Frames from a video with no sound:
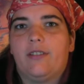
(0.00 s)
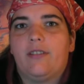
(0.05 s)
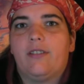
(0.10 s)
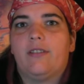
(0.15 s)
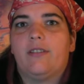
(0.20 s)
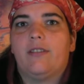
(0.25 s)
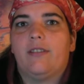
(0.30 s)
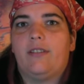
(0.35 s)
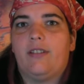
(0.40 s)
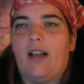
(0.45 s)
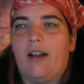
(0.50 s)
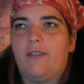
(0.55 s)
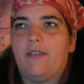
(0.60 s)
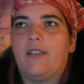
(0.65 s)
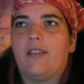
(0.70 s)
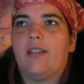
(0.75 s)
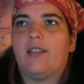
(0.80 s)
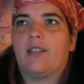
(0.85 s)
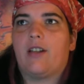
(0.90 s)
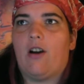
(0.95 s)

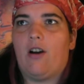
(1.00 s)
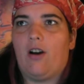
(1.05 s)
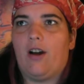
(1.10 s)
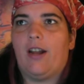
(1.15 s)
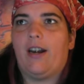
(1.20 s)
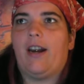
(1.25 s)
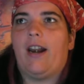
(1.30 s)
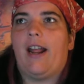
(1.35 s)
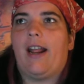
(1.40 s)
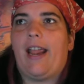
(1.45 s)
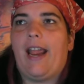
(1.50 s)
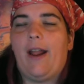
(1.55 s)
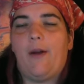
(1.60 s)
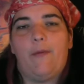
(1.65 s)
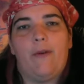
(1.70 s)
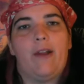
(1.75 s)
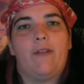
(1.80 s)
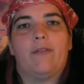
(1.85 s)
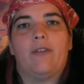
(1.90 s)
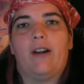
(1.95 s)
loved this con, and I can't
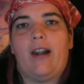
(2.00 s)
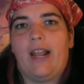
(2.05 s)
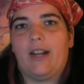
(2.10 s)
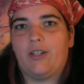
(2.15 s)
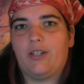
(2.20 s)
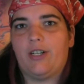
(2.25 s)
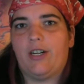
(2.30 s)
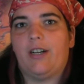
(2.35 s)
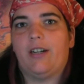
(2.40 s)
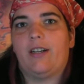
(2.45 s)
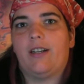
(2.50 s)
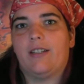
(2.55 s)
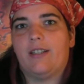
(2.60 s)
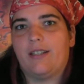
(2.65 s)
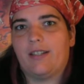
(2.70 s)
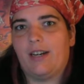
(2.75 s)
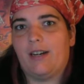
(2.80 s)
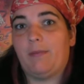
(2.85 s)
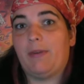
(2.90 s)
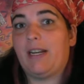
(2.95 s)
wait for next year, because
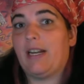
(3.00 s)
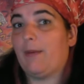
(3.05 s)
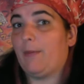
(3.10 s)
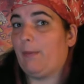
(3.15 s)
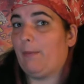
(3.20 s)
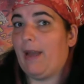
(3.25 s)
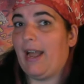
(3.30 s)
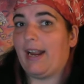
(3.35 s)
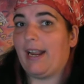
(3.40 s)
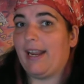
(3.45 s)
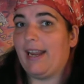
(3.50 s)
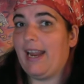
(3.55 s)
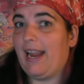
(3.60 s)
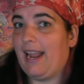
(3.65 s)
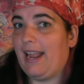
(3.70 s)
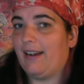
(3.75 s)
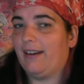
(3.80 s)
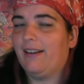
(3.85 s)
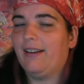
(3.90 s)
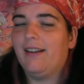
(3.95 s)
it's going to be coming back
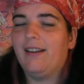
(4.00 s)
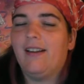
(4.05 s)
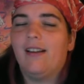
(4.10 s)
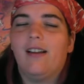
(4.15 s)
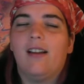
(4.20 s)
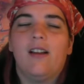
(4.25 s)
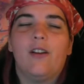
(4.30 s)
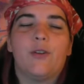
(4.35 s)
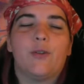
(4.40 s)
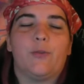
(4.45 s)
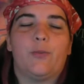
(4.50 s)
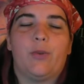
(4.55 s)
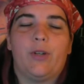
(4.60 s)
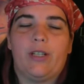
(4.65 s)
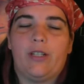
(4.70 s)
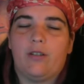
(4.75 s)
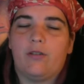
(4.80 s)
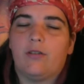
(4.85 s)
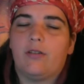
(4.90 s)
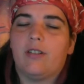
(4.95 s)
again. It's
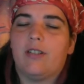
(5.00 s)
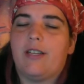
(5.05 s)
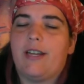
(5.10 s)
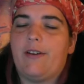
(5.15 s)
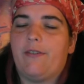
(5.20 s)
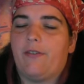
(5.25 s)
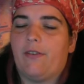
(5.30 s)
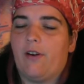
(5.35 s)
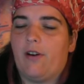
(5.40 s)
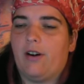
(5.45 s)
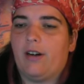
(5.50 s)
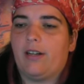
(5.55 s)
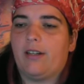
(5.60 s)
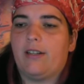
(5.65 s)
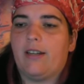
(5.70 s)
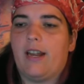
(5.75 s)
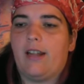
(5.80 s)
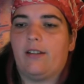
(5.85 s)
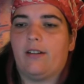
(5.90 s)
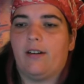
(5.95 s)
really cool to see Veronica
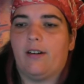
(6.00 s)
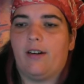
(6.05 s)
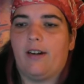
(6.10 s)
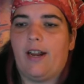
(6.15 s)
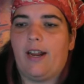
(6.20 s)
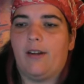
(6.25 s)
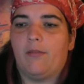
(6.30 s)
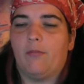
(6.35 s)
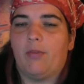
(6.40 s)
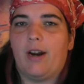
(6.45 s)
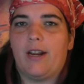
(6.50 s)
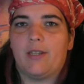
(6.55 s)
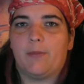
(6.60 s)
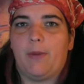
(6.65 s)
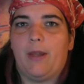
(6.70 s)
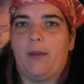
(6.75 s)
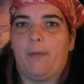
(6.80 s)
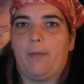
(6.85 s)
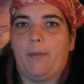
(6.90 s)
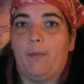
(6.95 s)
Taylor and Bryce
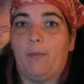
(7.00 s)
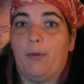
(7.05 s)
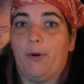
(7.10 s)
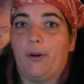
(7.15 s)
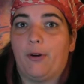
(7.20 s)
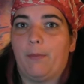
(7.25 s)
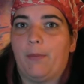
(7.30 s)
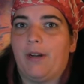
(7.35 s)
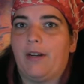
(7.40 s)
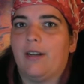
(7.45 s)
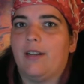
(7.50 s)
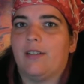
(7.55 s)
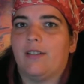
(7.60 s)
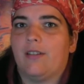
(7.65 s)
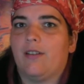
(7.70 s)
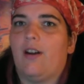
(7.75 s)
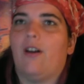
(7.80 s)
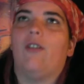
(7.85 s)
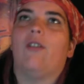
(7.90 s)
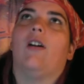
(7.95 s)
Peppenbrook,
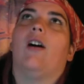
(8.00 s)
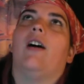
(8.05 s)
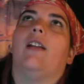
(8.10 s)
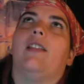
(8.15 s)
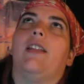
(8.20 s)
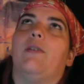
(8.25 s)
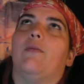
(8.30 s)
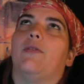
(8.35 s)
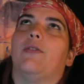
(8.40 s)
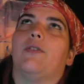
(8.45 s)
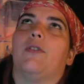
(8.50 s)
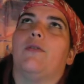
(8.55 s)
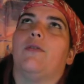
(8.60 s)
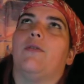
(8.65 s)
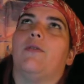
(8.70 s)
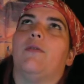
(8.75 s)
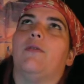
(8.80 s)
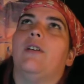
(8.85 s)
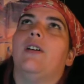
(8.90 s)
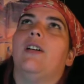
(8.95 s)
because, oh god, they were so cool.